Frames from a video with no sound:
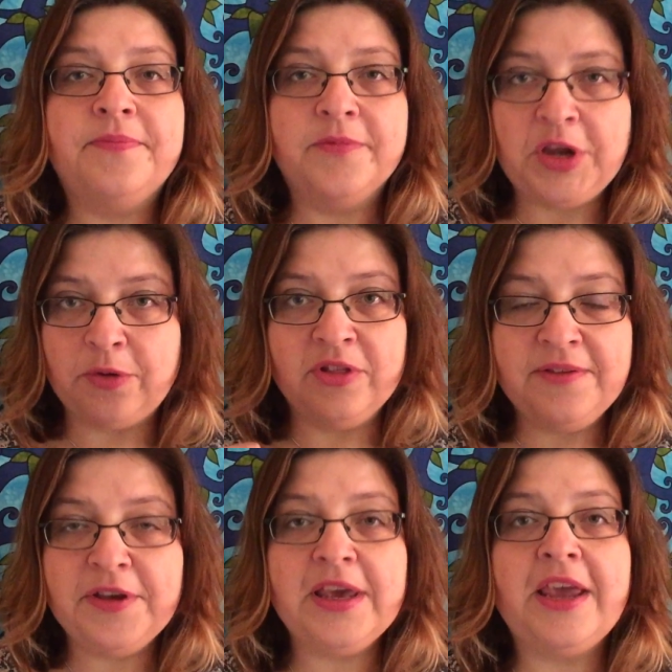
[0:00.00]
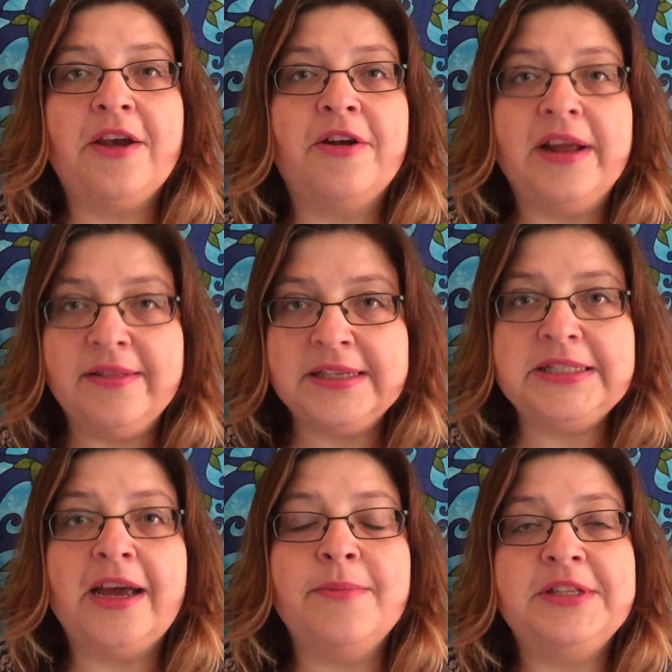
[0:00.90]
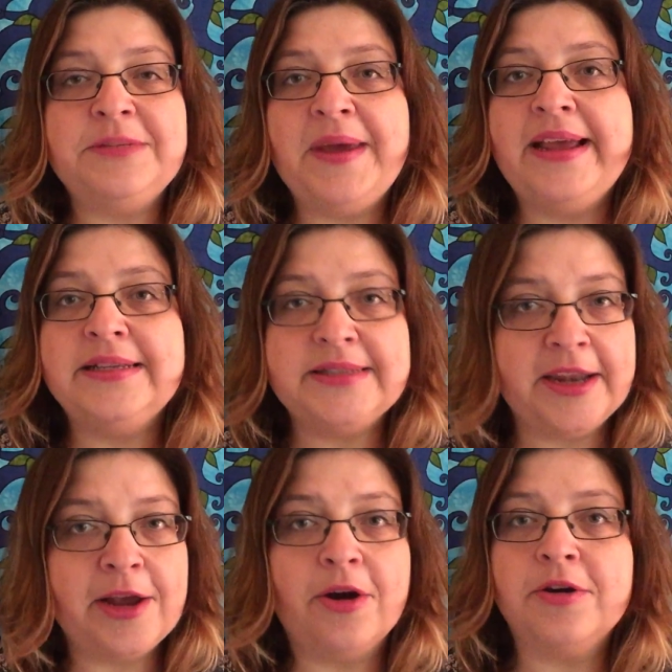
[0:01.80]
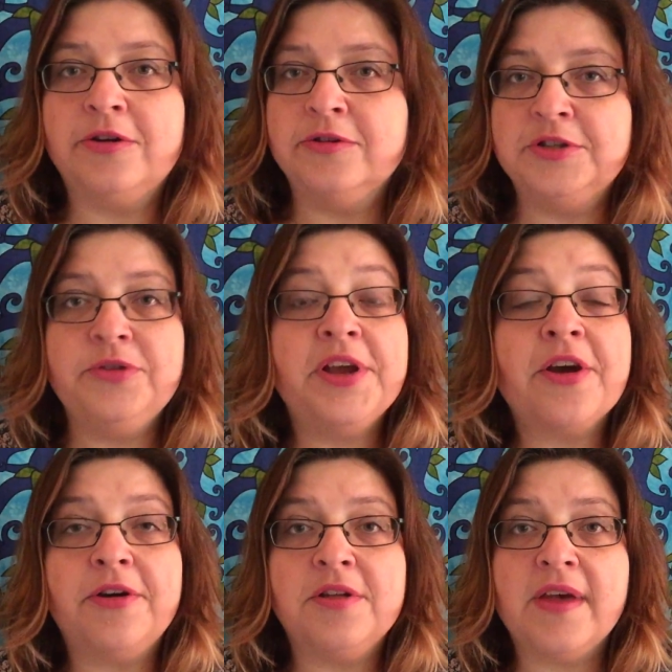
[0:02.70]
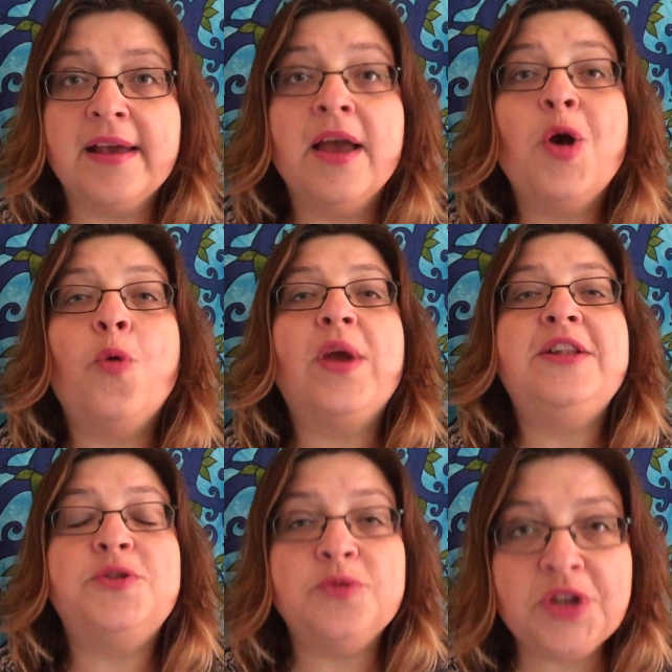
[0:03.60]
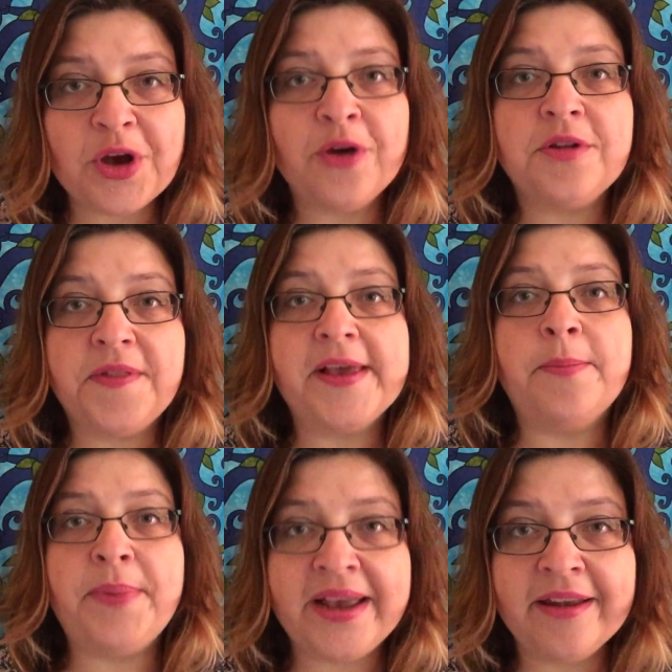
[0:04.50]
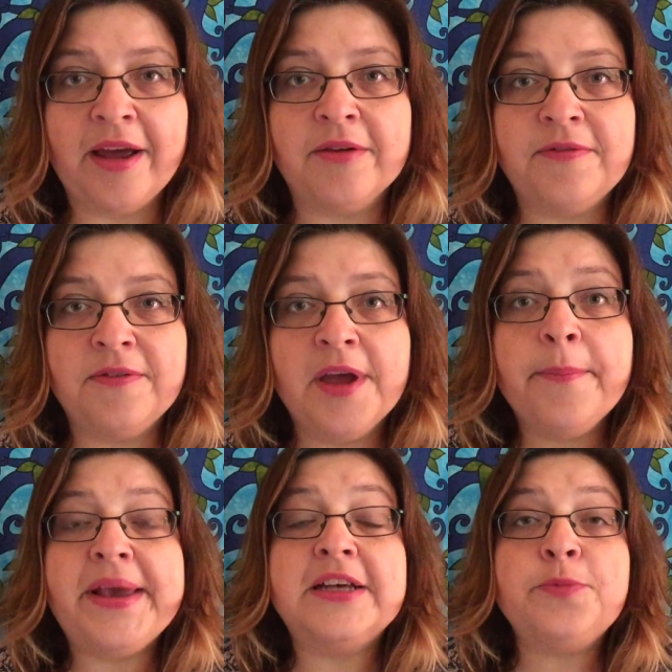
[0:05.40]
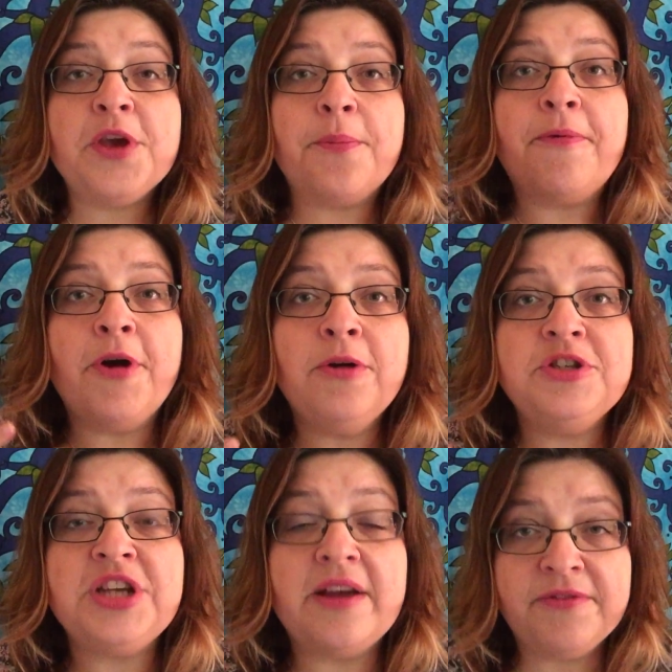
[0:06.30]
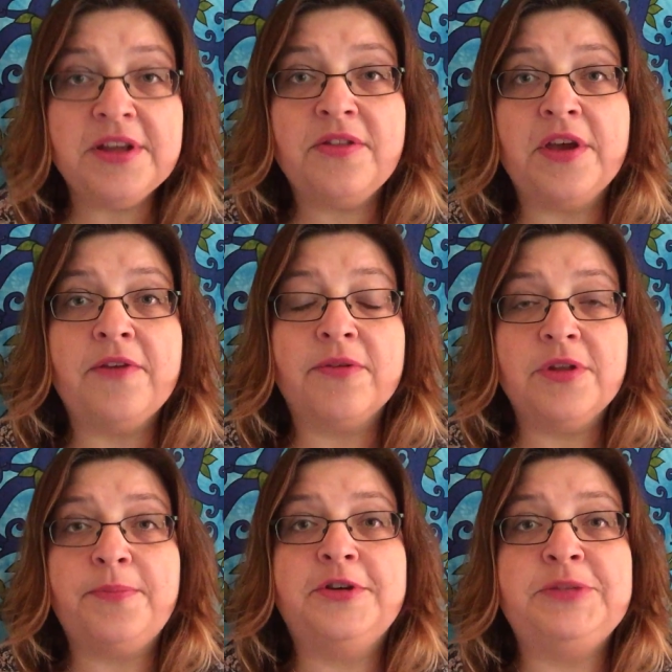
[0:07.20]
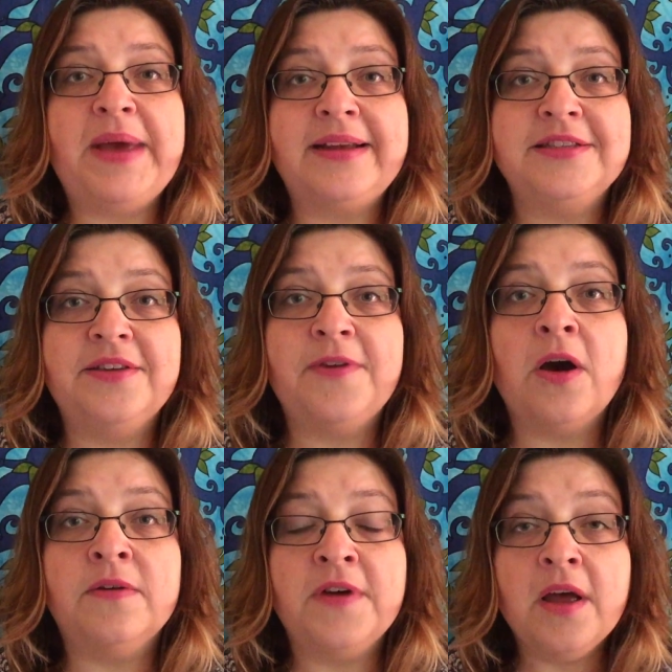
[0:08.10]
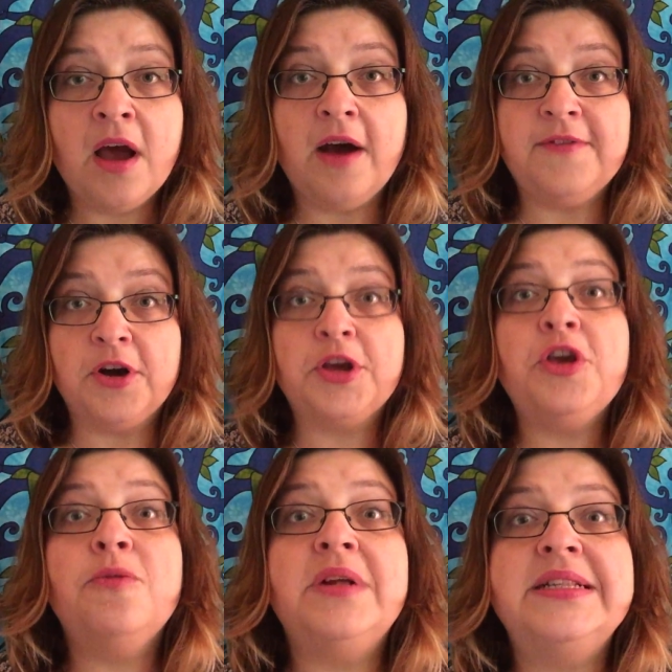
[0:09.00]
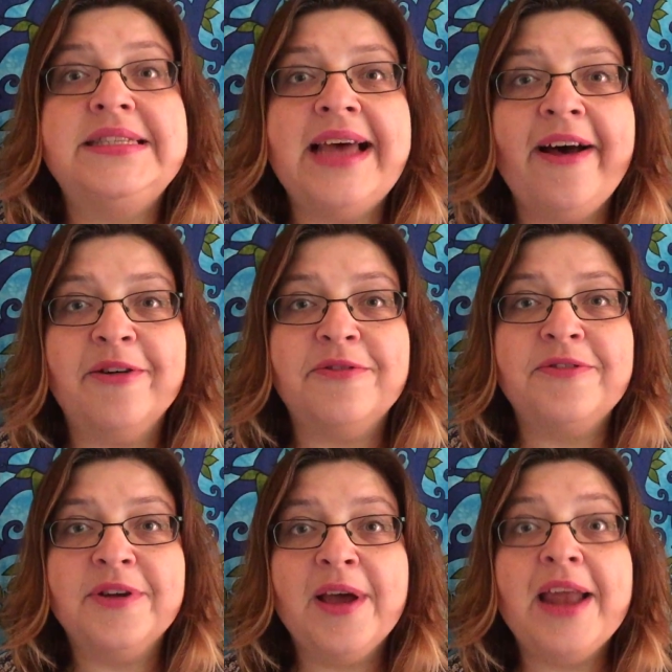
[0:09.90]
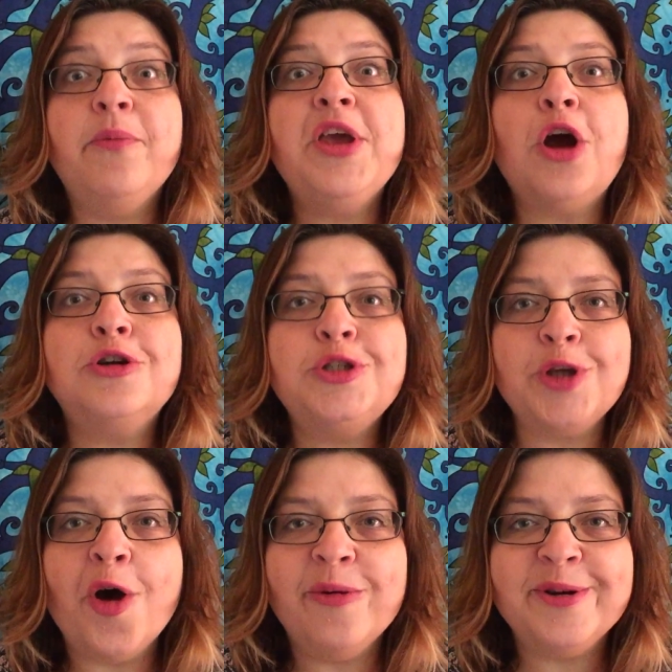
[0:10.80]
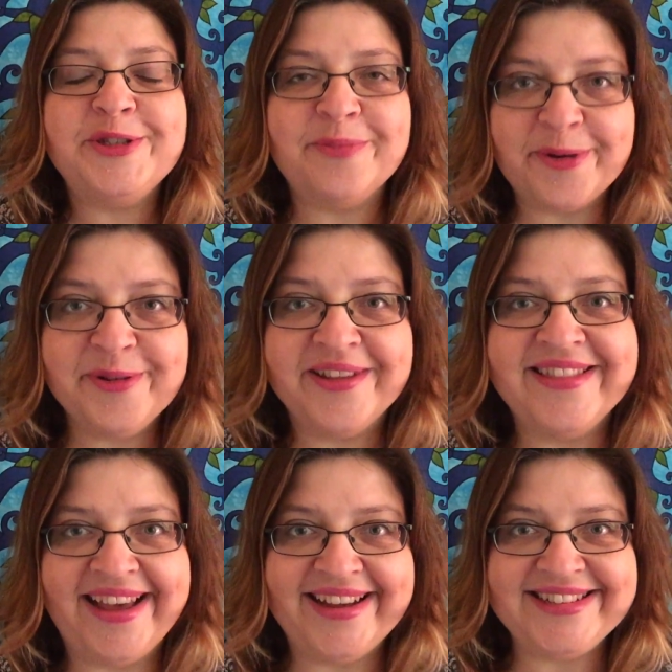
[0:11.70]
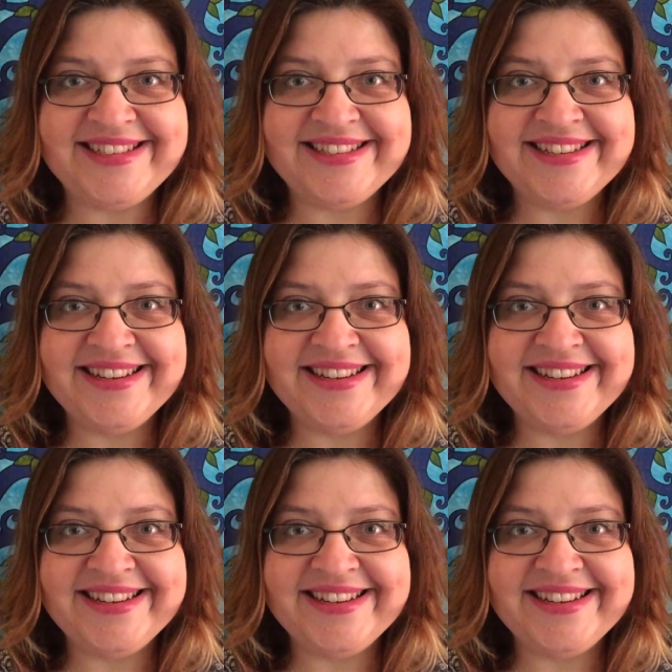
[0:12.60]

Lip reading: living here in this time and space, setting our goals, doing our thing, we do not think big enough because we approach everything from the perspective of our human self, and we are so much more than that.